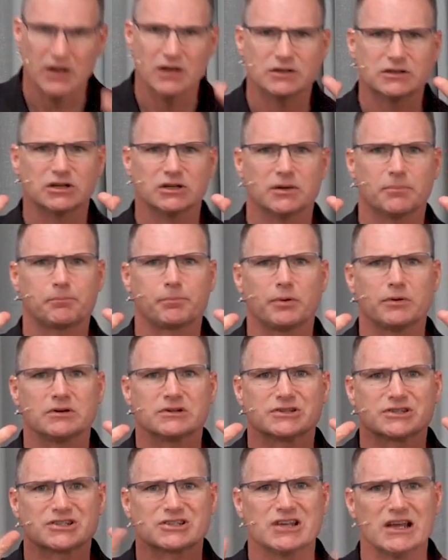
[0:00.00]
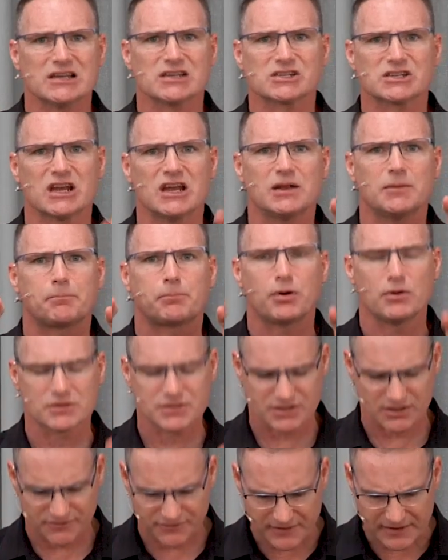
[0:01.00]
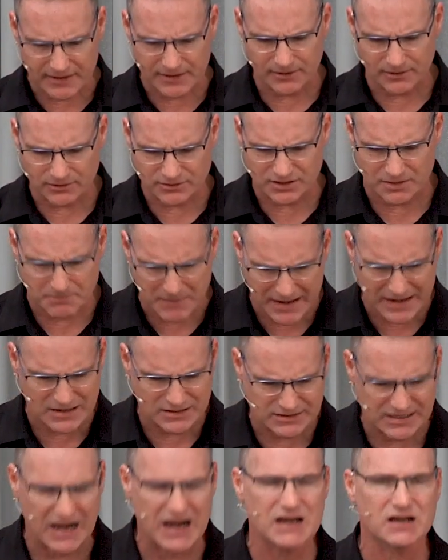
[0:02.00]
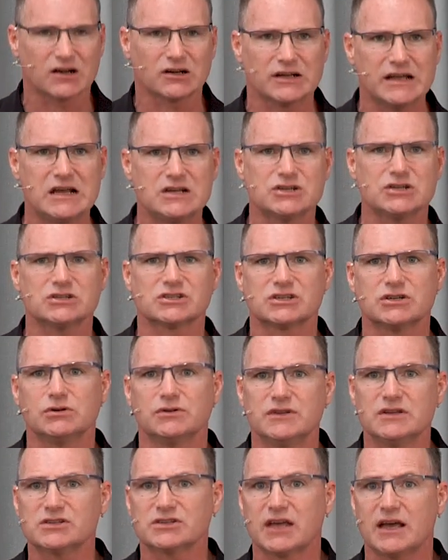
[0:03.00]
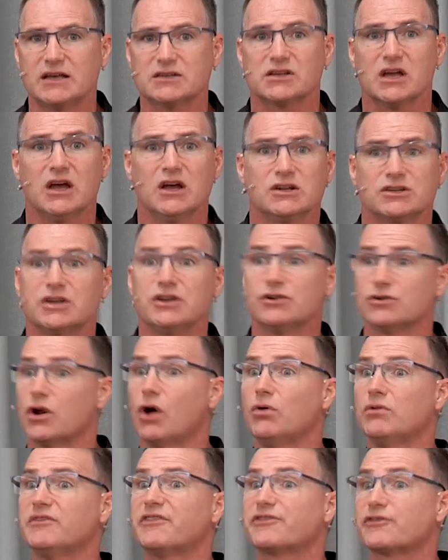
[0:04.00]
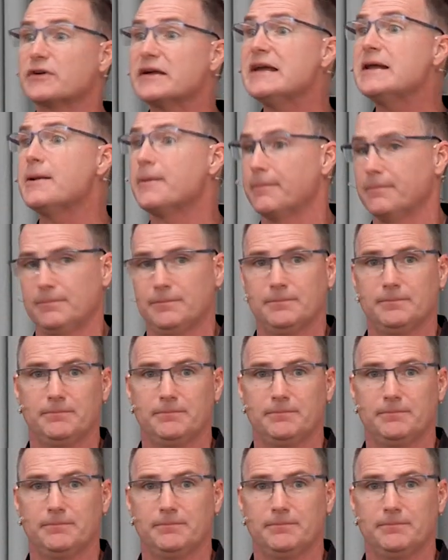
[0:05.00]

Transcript: to persist and persevere, to maintain allegiance to, in this case, to your own freedom.